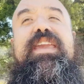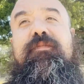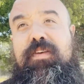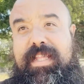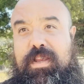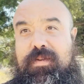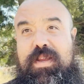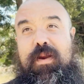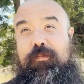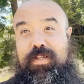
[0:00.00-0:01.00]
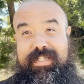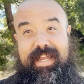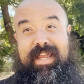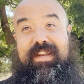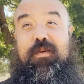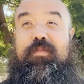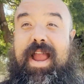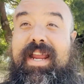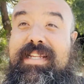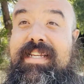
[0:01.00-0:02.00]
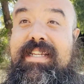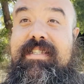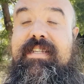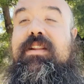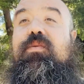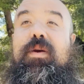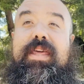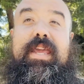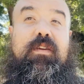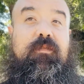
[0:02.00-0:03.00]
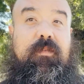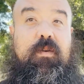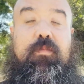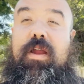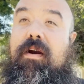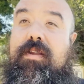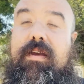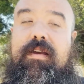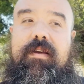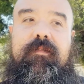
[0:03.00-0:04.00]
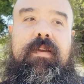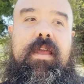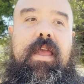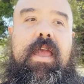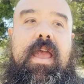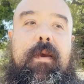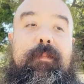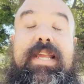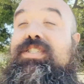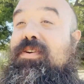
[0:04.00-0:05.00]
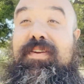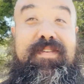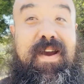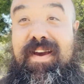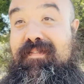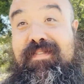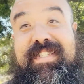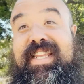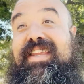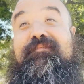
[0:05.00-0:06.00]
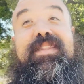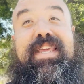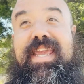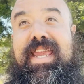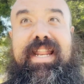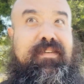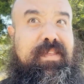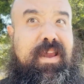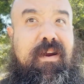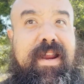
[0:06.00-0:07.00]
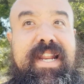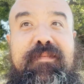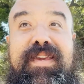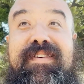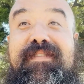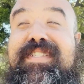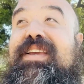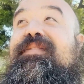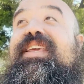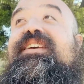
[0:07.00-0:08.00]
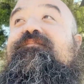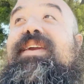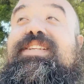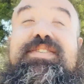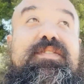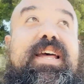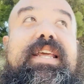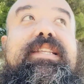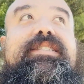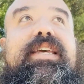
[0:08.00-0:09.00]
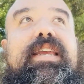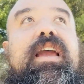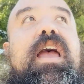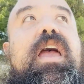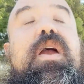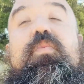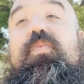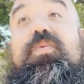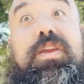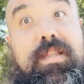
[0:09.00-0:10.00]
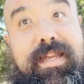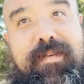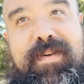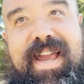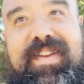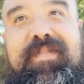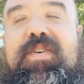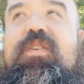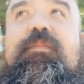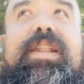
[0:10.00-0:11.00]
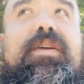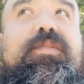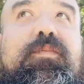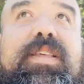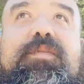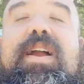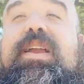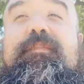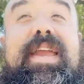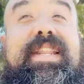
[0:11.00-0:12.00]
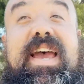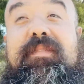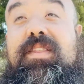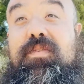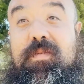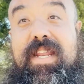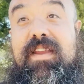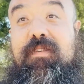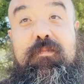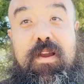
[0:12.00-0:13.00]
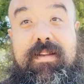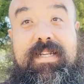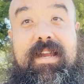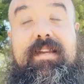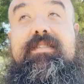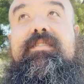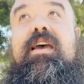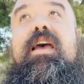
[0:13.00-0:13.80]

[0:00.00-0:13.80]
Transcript: you feel like they really represent your practice in a way that you feel proud of. Make sure they're not of the same thing. And if they are gonna be of the same thing, make sure that it's like really impactful. But I would really recommend having three different projects